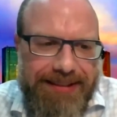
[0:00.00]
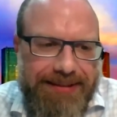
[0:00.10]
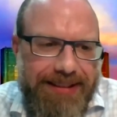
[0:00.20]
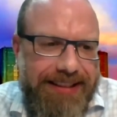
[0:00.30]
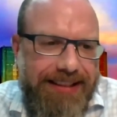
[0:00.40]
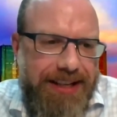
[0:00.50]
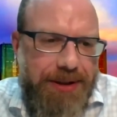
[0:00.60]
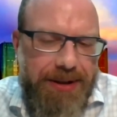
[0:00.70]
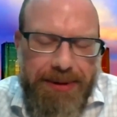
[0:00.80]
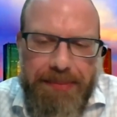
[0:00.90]
the last
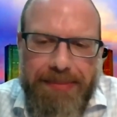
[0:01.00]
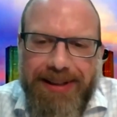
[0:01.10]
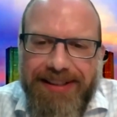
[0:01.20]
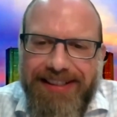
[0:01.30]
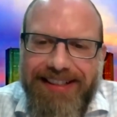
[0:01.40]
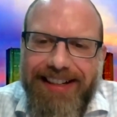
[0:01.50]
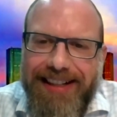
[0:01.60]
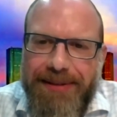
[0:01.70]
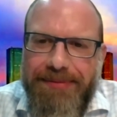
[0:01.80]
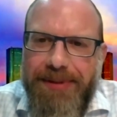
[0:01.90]
year was a pretty good year. I had
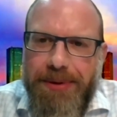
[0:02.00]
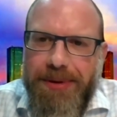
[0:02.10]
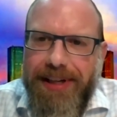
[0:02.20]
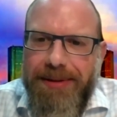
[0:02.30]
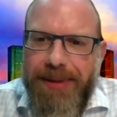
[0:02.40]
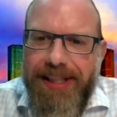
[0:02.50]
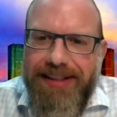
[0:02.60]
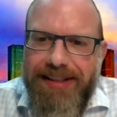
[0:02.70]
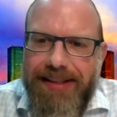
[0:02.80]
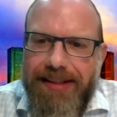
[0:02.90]
a few trial
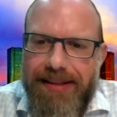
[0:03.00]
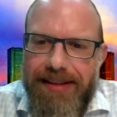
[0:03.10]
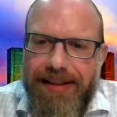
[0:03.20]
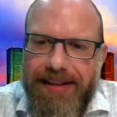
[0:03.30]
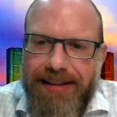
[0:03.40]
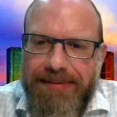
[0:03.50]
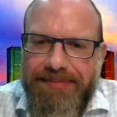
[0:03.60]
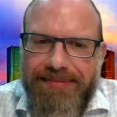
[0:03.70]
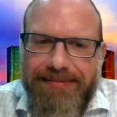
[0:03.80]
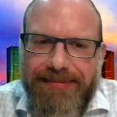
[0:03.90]
wins.
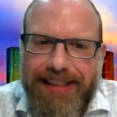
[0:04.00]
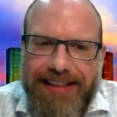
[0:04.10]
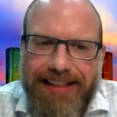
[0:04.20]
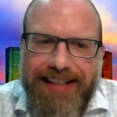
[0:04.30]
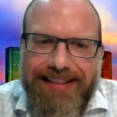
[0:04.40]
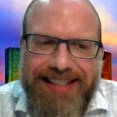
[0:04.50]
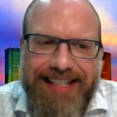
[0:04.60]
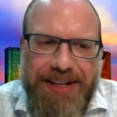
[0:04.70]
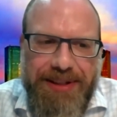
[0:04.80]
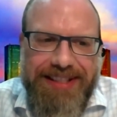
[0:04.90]
Got
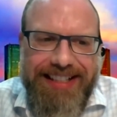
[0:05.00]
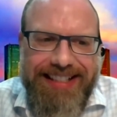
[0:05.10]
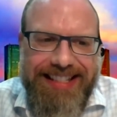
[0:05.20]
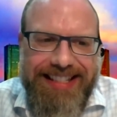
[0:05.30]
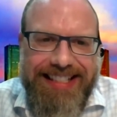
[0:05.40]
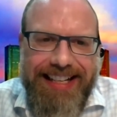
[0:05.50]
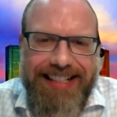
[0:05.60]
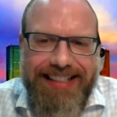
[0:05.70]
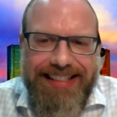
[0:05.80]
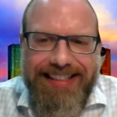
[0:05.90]
sanctions against the state.